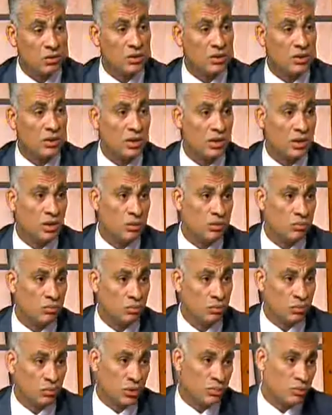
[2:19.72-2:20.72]
all the day.
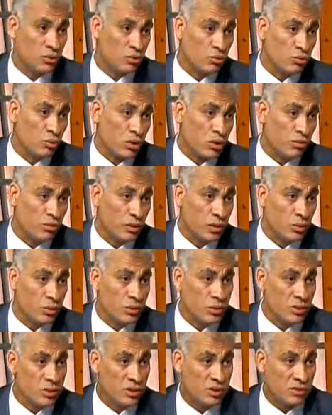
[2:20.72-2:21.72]
We talk about 12
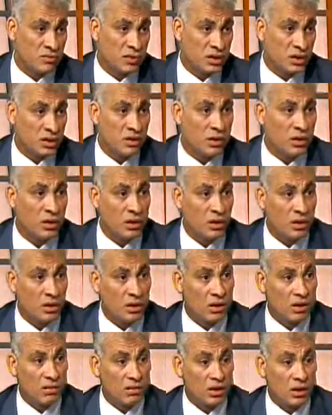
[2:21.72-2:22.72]
hours. Is very
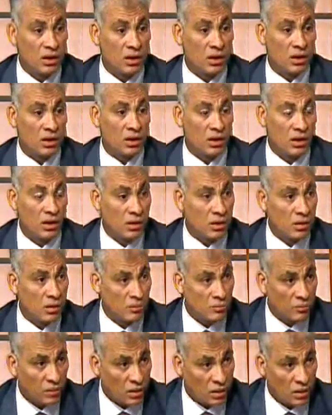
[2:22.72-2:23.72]

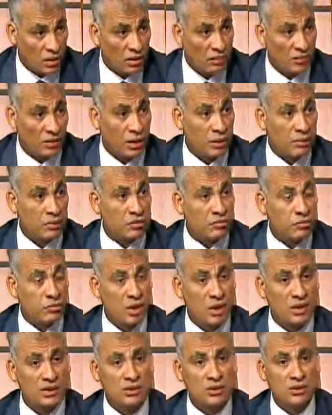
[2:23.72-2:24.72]
available
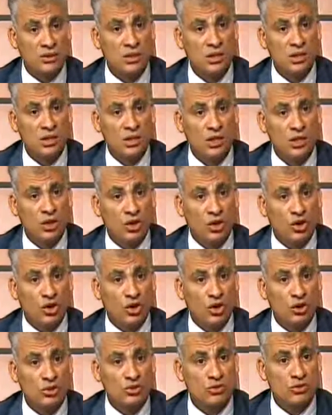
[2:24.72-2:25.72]
to us.
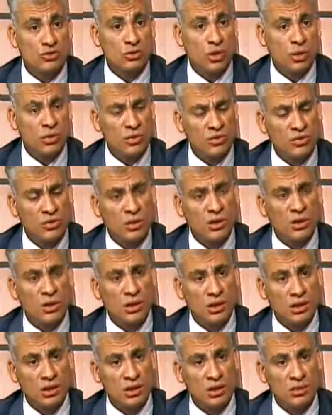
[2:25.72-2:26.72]
Also, I was
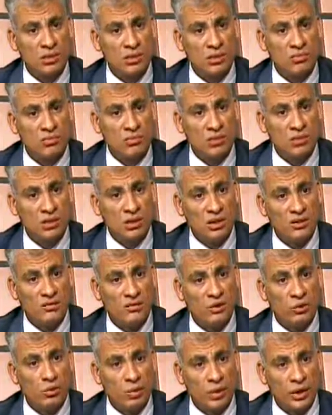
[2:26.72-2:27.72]
thinking in the same
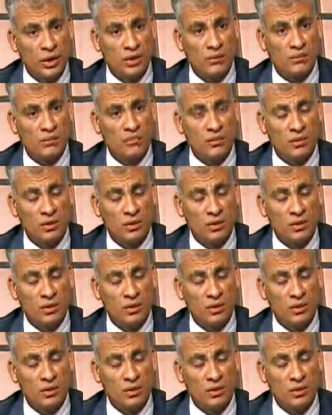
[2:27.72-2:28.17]
different way